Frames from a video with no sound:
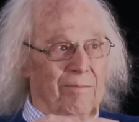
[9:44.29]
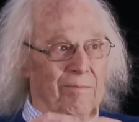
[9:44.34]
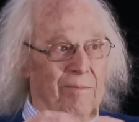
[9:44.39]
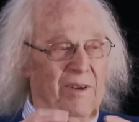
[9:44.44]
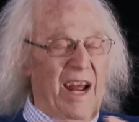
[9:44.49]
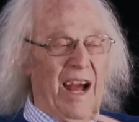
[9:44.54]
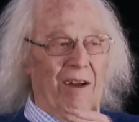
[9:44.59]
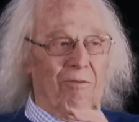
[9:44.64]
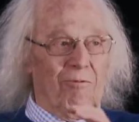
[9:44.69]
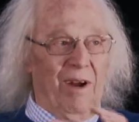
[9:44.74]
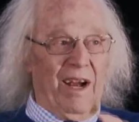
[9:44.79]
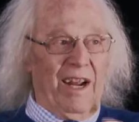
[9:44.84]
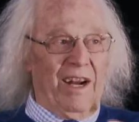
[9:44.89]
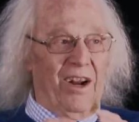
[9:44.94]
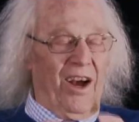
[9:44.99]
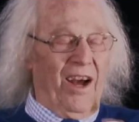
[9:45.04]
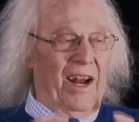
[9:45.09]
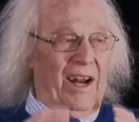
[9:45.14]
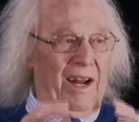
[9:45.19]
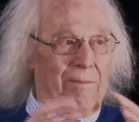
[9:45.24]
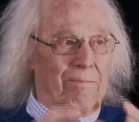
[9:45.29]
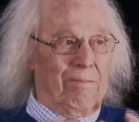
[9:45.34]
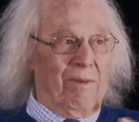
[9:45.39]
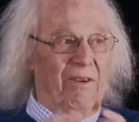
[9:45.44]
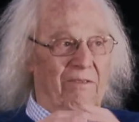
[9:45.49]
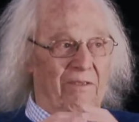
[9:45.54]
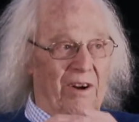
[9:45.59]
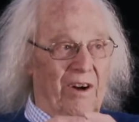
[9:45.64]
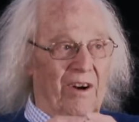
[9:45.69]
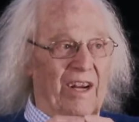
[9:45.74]
Not right on it, but
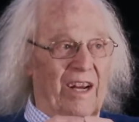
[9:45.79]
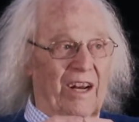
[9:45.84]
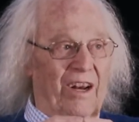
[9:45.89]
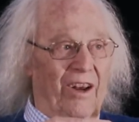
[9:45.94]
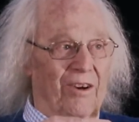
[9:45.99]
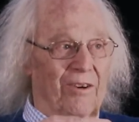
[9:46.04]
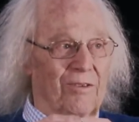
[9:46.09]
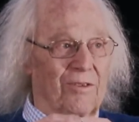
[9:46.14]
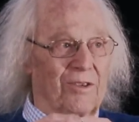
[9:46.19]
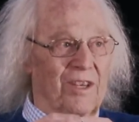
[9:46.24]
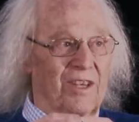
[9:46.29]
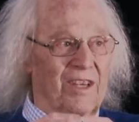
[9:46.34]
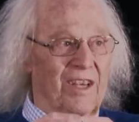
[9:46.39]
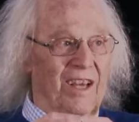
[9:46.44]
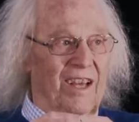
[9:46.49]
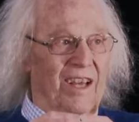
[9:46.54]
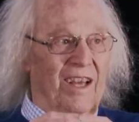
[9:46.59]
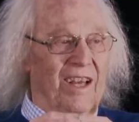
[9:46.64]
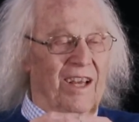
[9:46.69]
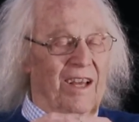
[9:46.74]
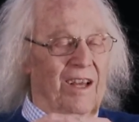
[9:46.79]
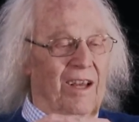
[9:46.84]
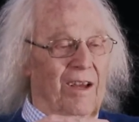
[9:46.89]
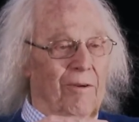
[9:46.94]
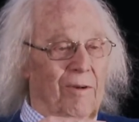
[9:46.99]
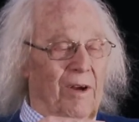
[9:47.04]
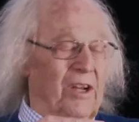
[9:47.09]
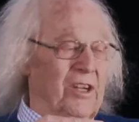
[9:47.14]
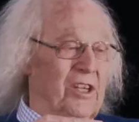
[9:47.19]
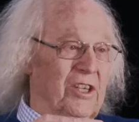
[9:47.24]
very close.
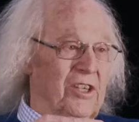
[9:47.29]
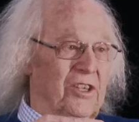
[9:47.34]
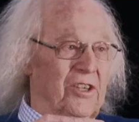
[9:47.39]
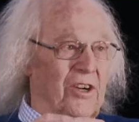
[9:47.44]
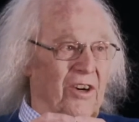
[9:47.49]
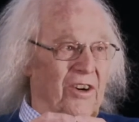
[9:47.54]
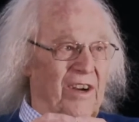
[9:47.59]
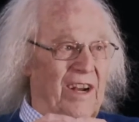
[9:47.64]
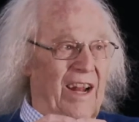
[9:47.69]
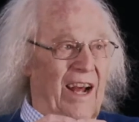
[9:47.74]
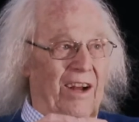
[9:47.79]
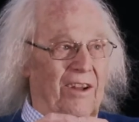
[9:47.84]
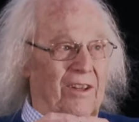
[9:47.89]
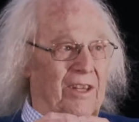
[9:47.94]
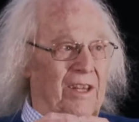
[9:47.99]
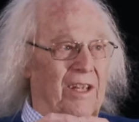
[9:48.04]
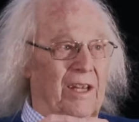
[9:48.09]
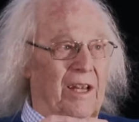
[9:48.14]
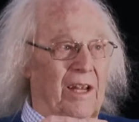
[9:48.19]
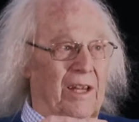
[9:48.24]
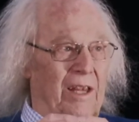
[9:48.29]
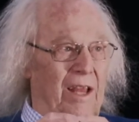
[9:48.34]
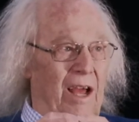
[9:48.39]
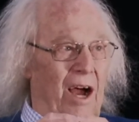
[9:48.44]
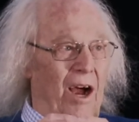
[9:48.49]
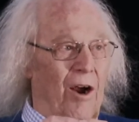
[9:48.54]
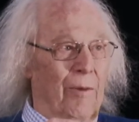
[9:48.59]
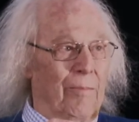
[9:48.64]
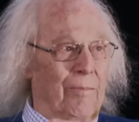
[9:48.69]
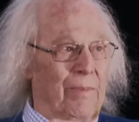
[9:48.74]
Well, it just turned out that
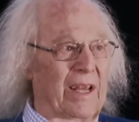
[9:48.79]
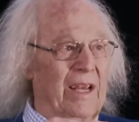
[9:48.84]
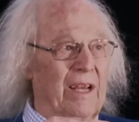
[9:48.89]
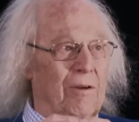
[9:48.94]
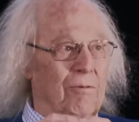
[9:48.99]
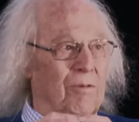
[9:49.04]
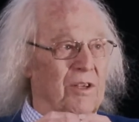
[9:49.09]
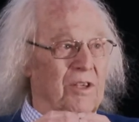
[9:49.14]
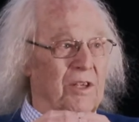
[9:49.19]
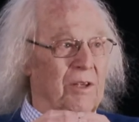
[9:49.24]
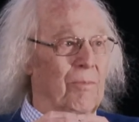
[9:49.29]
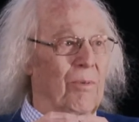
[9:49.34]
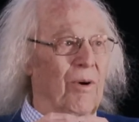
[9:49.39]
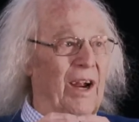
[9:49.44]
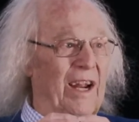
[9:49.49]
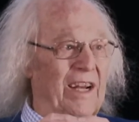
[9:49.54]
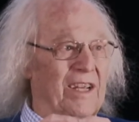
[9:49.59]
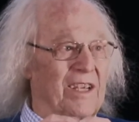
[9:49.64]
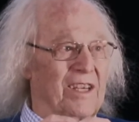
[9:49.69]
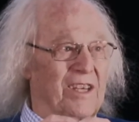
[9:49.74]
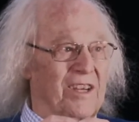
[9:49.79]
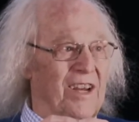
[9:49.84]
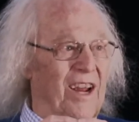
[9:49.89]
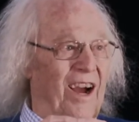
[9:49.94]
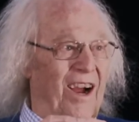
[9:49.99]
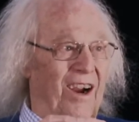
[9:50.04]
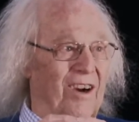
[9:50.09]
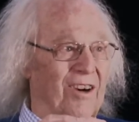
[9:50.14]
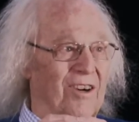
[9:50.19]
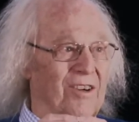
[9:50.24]
our peak was the brightest
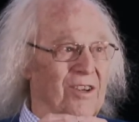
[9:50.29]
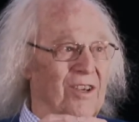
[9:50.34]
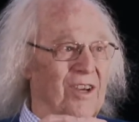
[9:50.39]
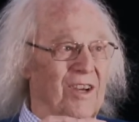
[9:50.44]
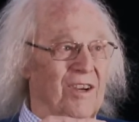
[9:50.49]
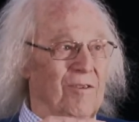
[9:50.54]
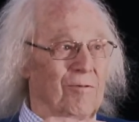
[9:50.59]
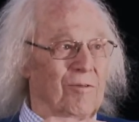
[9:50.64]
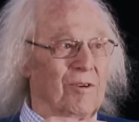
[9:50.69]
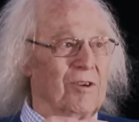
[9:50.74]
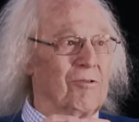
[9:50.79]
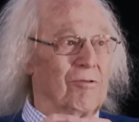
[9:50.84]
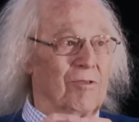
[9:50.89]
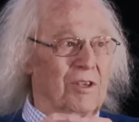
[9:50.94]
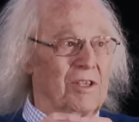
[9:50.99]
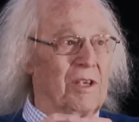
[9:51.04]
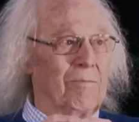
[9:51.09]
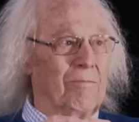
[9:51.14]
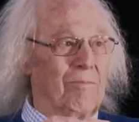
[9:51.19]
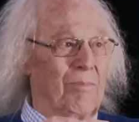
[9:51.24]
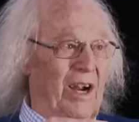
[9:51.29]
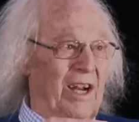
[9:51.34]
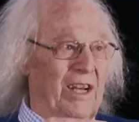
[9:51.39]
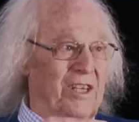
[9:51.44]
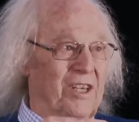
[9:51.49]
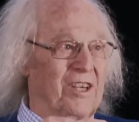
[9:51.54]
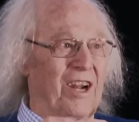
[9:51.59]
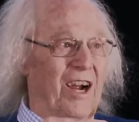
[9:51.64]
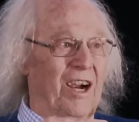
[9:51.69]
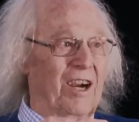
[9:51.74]
stars, which were some bright
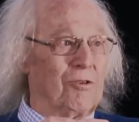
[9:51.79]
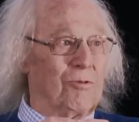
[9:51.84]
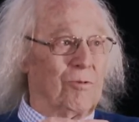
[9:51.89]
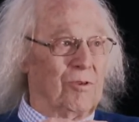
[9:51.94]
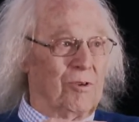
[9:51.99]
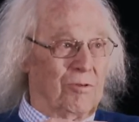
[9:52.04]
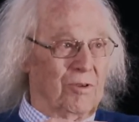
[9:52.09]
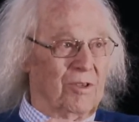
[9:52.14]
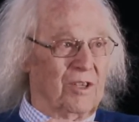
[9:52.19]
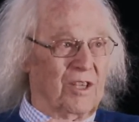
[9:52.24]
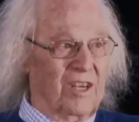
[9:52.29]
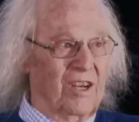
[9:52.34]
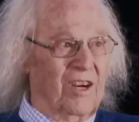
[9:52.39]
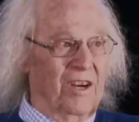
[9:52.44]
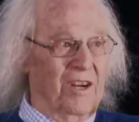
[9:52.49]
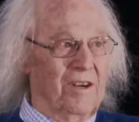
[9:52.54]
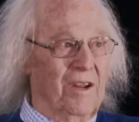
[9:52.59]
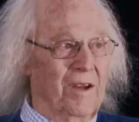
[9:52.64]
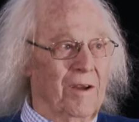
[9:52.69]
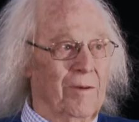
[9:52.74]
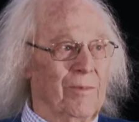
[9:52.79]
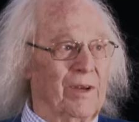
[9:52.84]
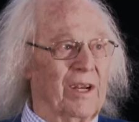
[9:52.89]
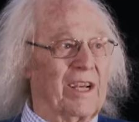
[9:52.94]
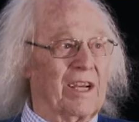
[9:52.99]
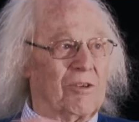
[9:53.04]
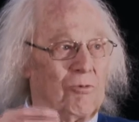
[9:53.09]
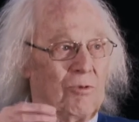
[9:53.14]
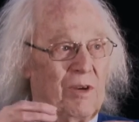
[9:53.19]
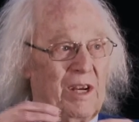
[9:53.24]
stars, which was good
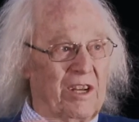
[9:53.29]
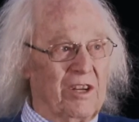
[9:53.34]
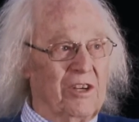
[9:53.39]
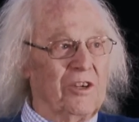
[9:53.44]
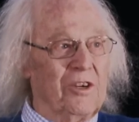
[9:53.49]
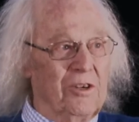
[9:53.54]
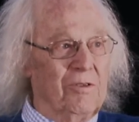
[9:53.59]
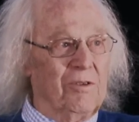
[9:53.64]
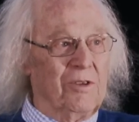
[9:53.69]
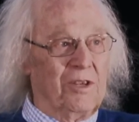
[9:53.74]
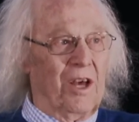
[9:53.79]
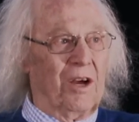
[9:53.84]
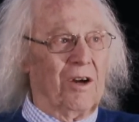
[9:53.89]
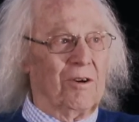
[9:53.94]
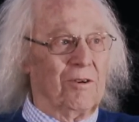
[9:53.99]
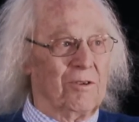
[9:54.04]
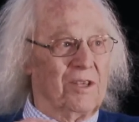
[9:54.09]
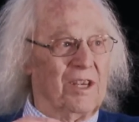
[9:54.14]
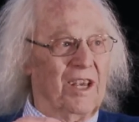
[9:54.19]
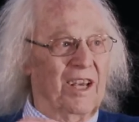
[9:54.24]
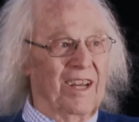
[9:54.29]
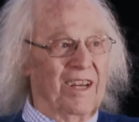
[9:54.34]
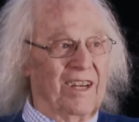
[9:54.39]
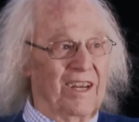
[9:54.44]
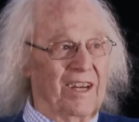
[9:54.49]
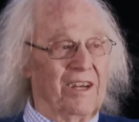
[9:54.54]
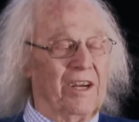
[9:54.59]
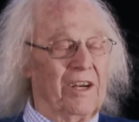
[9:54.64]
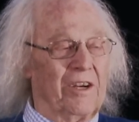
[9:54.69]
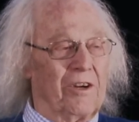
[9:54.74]
because we could use those
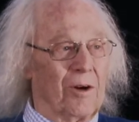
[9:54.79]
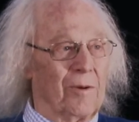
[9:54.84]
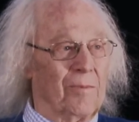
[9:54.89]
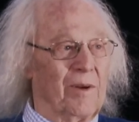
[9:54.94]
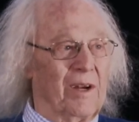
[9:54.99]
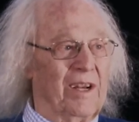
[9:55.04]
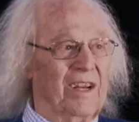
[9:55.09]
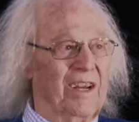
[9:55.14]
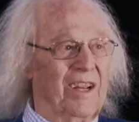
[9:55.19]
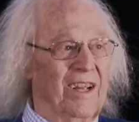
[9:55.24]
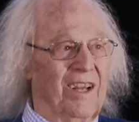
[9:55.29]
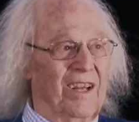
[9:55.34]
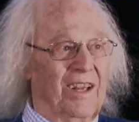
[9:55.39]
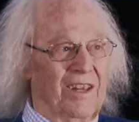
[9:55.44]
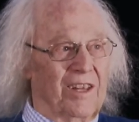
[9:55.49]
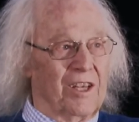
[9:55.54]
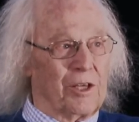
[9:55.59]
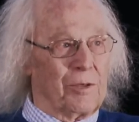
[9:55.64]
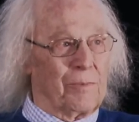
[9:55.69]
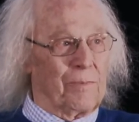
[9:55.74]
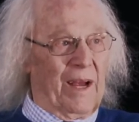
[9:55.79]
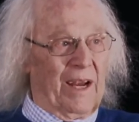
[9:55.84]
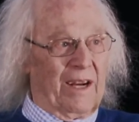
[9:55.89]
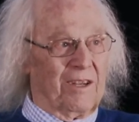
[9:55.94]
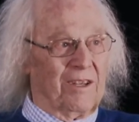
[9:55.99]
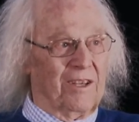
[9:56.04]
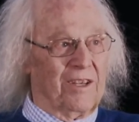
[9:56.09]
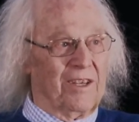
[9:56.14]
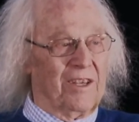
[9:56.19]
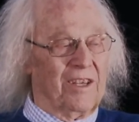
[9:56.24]
to determine the
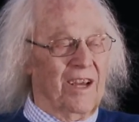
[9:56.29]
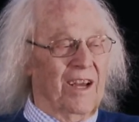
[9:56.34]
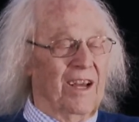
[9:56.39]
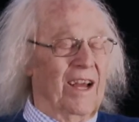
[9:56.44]
speckles.